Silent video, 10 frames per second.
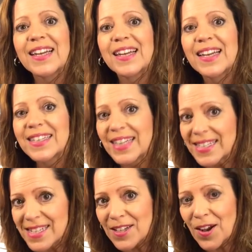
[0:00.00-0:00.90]
it
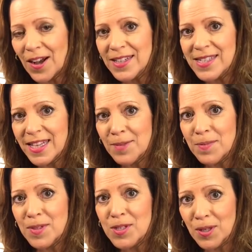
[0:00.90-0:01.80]
doesn't cause them
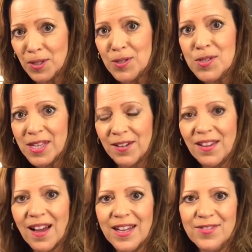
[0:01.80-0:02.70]
to lose their
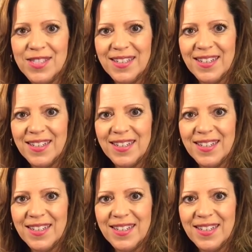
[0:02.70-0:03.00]
lives.